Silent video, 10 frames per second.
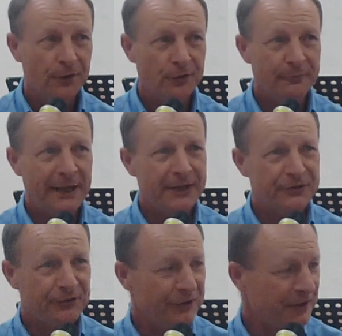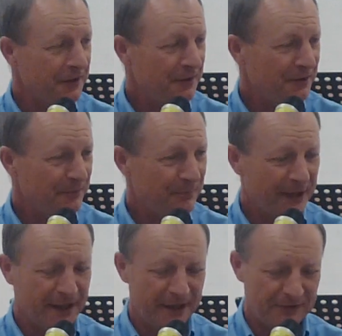Your Majesty,
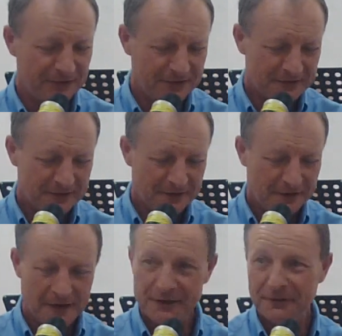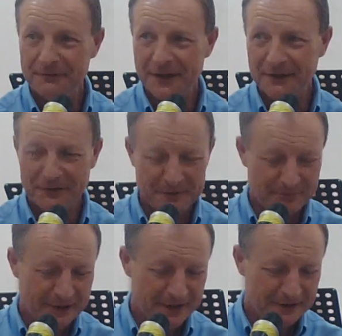please, I don't like to
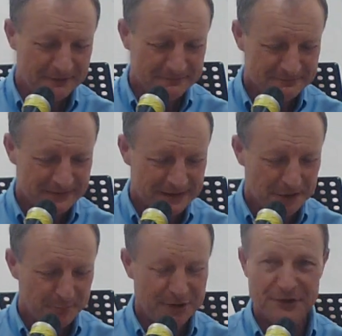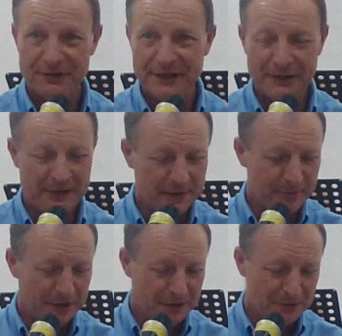complain, but down here
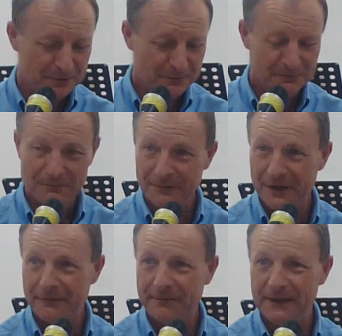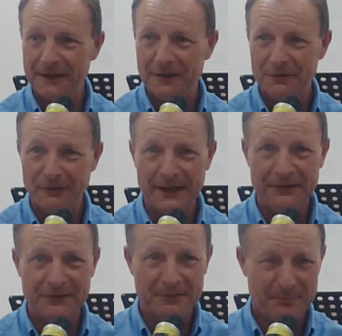below, we are feeling
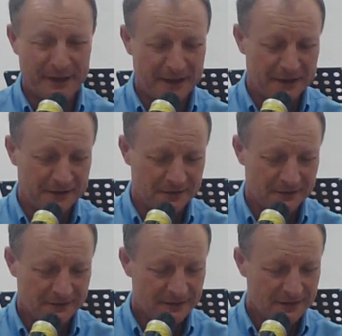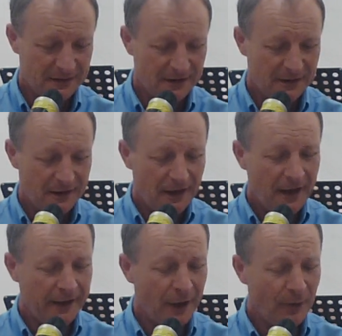great pain.
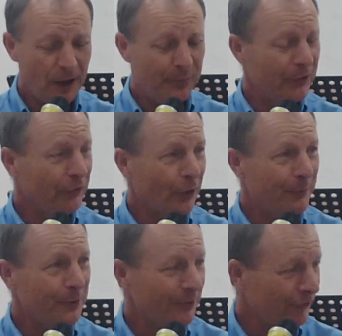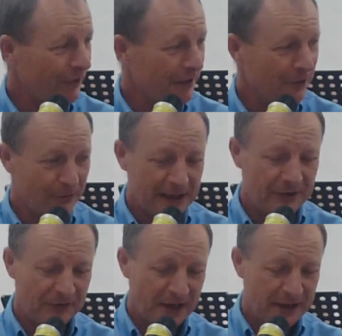I know up on top you are seeing
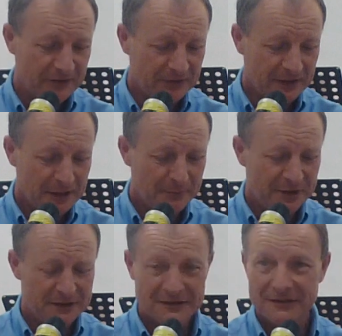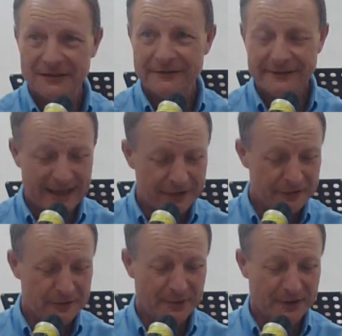great sights, but down
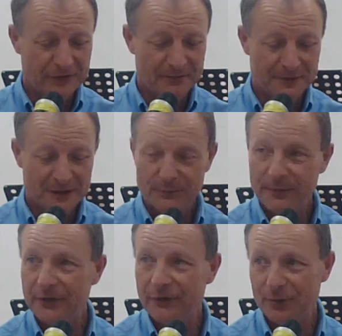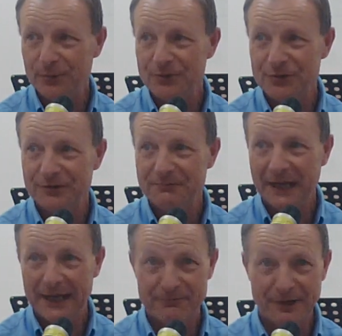at the bottom, we too should
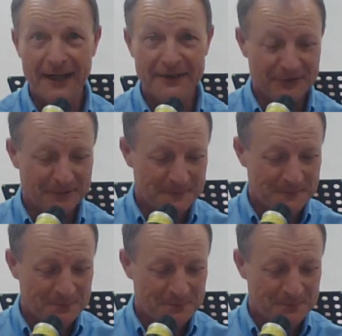have rights.